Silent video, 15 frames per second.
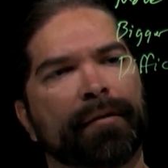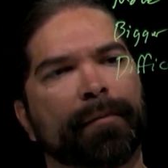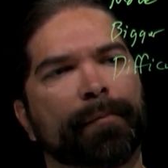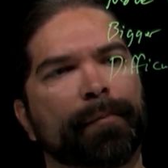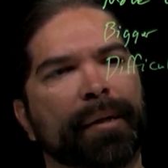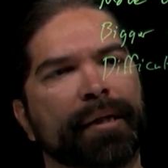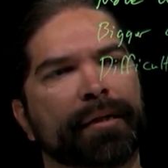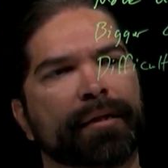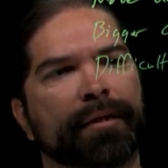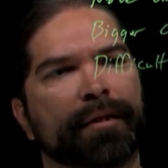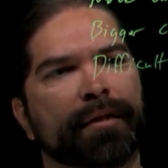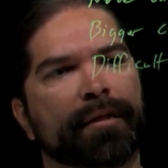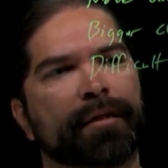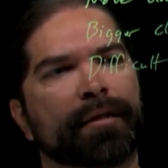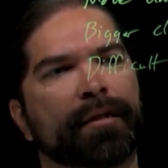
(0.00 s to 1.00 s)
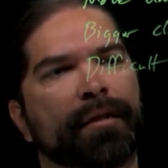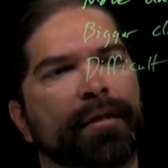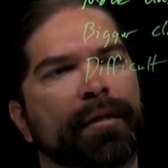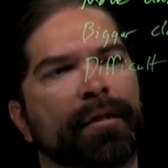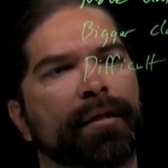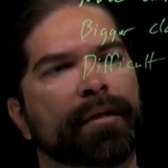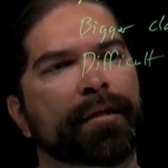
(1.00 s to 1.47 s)
buttons.
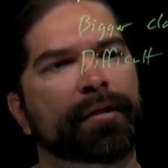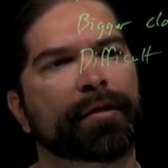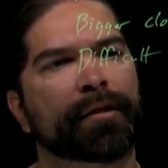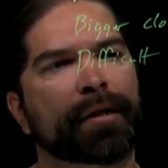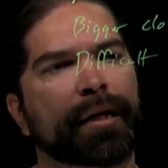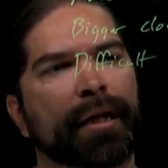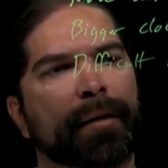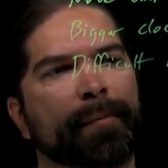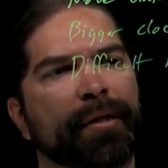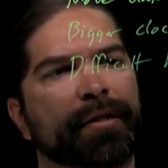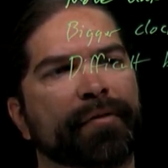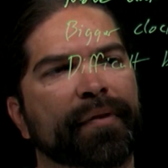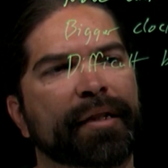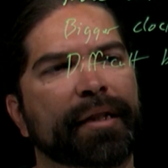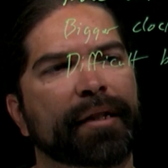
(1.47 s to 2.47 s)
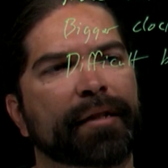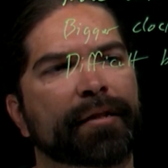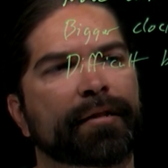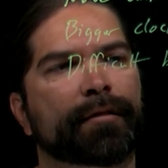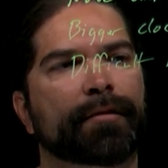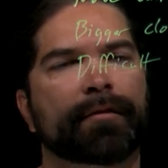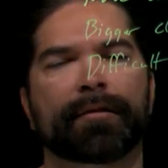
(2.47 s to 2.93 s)
You're going to get a bunch of
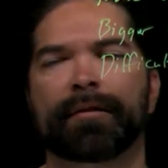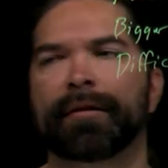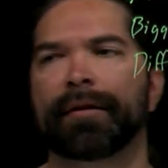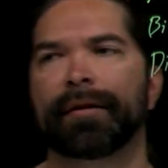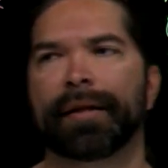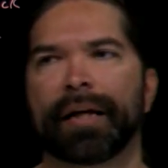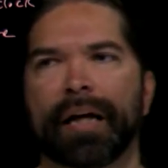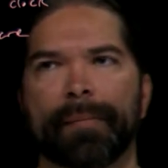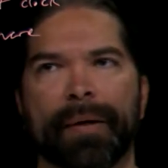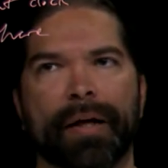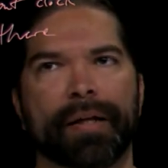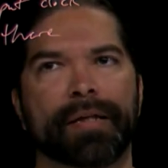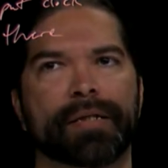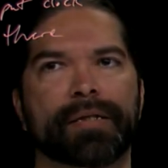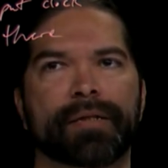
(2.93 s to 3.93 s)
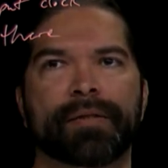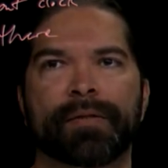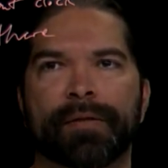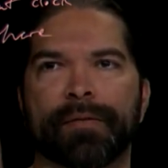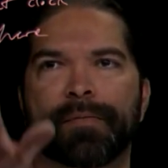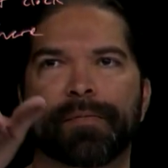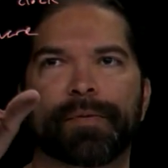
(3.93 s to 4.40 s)
ideas that come out of this,
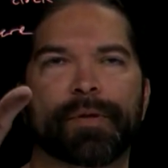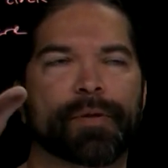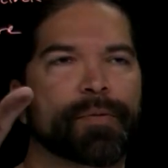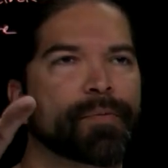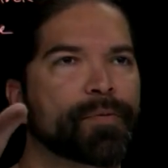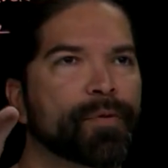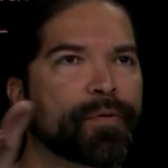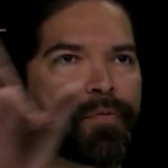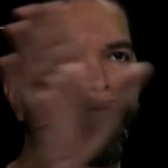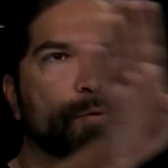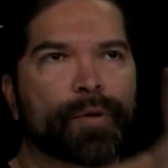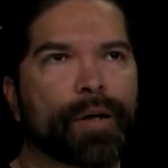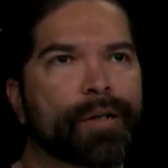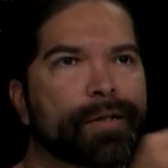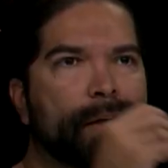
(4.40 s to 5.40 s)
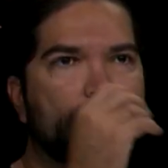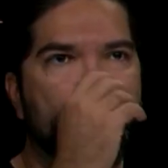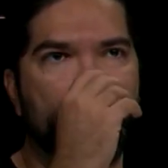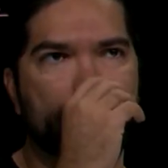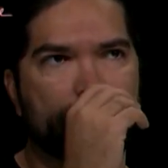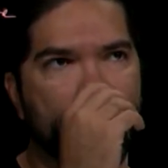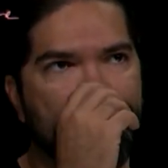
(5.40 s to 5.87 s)
sort of root cause
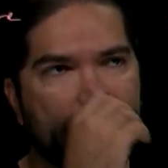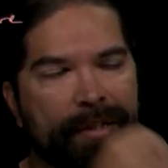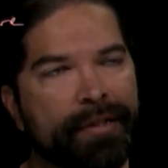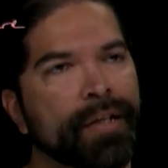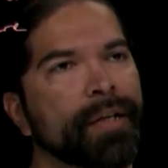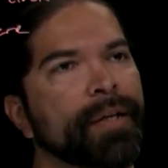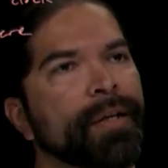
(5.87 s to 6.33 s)
countermeasures phase.